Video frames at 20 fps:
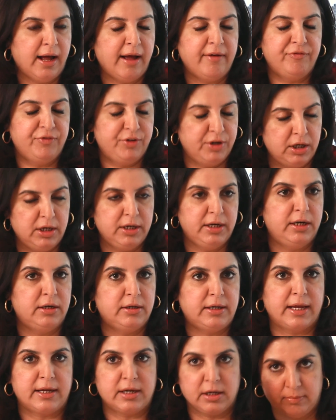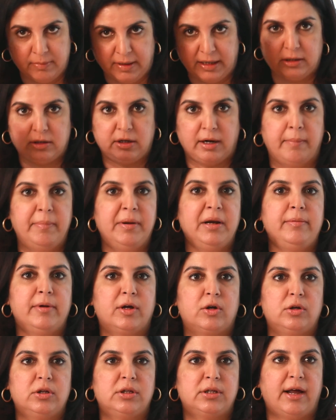I've really taken my trouble
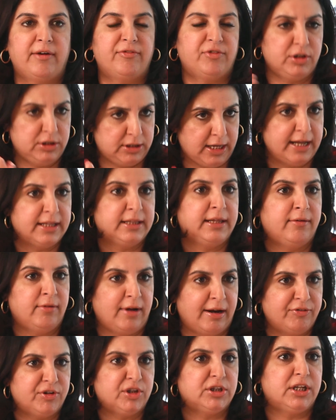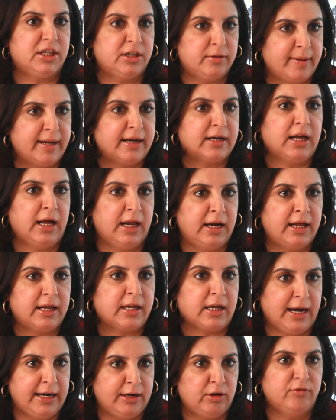because after Tismar Khan,
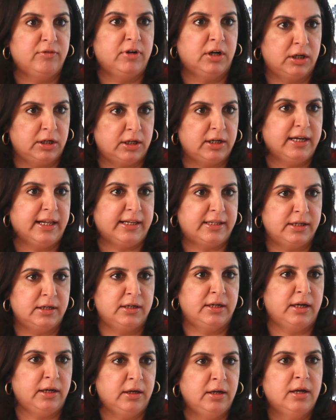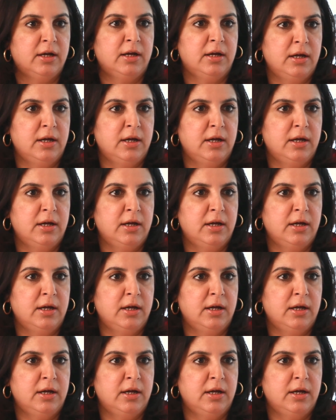I kind of learnt a lesson and